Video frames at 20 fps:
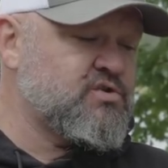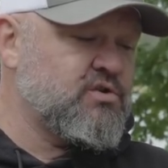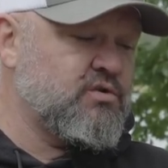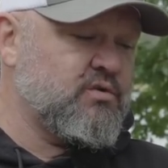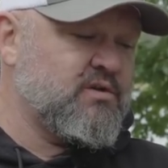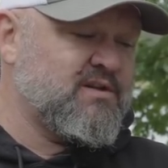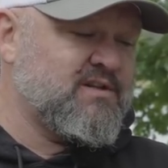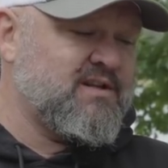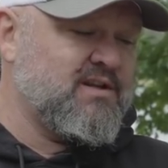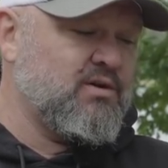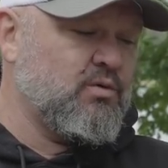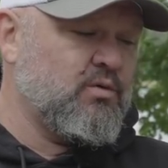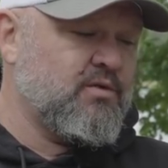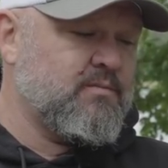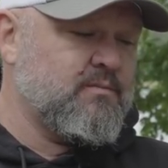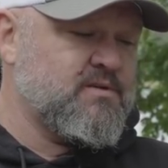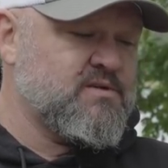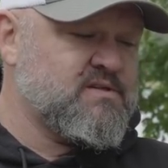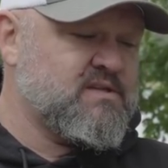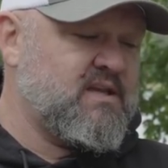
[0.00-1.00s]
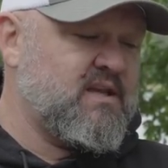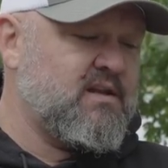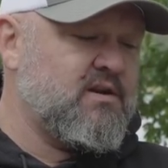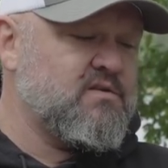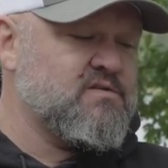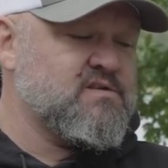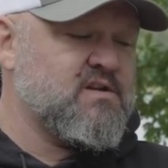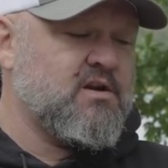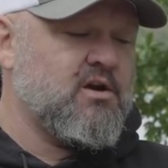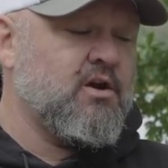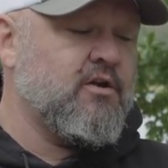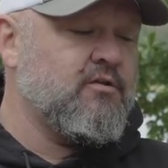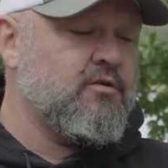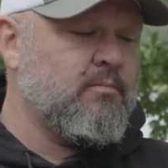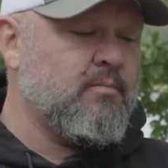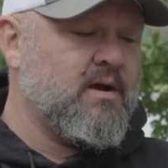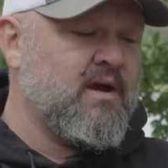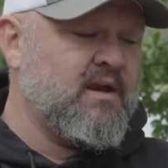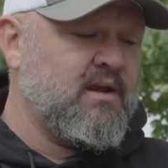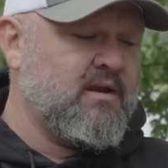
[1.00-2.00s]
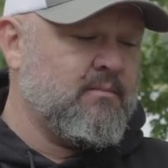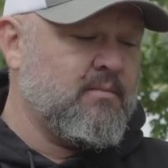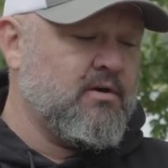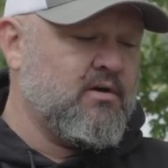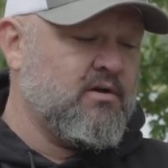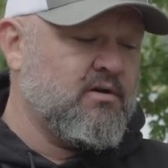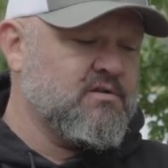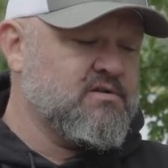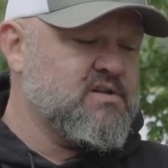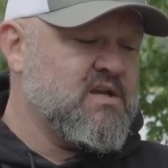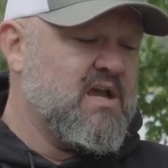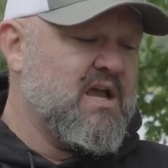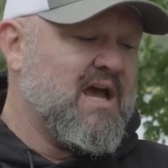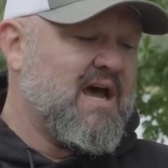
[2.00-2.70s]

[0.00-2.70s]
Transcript: do to deal with mosquitoes and other biting bugs?